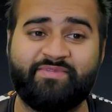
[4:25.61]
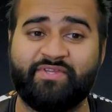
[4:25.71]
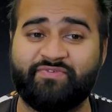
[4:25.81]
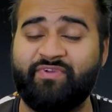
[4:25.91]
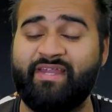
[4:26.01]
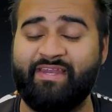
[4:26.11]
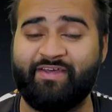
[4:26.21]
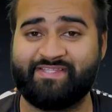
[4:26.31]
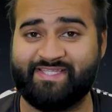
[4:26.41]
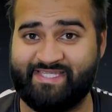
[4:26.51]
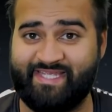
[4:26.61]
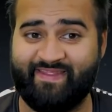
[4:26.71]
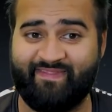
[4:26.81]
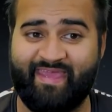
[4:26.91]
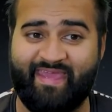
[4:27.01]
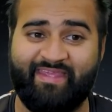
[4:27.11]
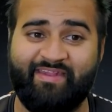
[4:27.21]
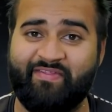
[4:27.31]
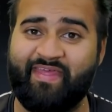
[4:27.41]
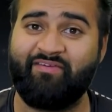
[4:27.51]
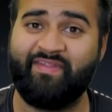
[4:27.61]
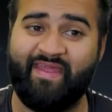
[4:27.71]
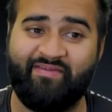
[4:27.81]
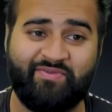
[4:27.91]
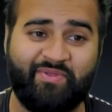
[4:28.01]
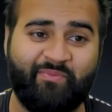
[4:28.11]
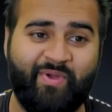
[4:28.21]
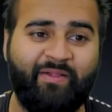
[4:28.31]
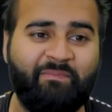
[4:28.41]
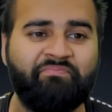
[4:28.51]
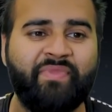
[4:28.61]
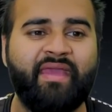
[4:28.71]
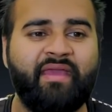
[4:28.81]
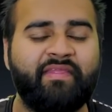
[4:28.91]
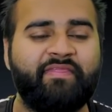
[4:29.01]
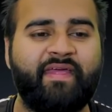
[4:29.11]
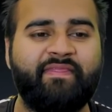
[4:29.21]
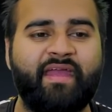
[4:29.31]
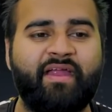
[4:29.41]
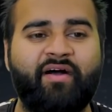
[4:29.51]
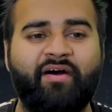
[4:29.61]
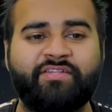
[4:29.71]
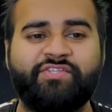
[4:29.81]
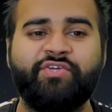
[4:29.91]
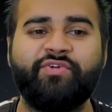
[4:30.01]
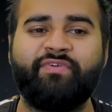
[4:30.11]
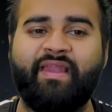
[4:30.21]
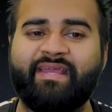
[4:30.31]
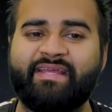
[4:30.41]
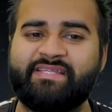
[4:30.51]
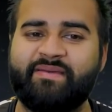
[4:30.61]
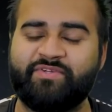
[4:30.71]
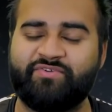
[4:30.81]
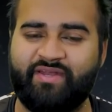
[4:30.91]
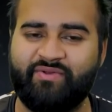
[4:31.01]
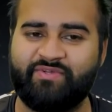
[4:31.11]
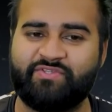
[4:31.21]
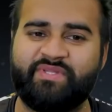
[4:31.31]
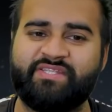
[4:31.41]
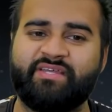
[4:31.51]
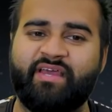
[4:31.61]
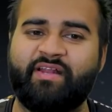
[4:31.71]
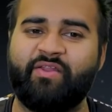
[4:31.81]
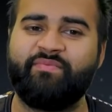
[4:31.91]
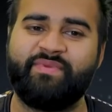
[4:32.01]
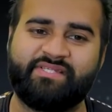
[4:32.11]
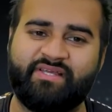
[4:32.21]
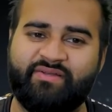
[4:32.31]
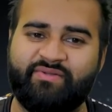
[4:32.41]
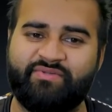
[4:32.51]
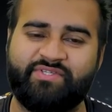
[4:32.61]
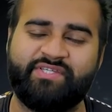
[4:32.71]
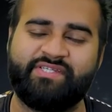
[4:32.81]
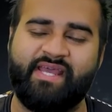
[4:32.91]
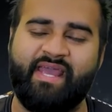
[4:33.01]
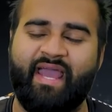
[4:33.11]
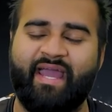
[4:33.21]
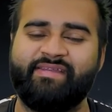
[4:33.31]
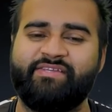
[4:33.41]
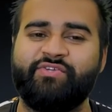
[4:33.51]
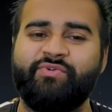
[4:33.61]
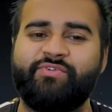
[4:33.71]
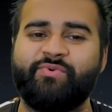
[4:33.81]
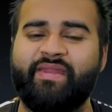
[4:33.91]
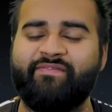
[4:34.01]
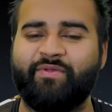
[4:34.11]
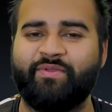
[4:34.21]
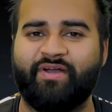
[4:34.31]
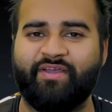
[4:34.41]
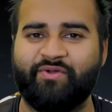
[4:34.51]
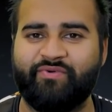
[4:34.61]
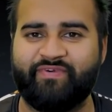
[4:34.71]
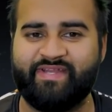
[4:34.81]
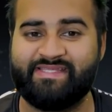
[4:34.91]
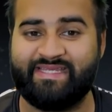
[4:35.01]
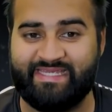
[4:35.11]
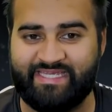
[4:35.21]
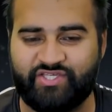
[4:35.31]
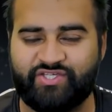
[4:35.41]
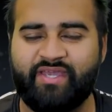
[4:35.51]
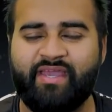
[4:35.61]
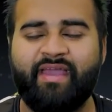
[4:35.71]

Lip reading: So it's really nice to see that they're in there and doing well. Then there are 2 Relic Contemptor Dreadnoughts with Cyclone missile launchers and 2 Twin Volkite Culverins each.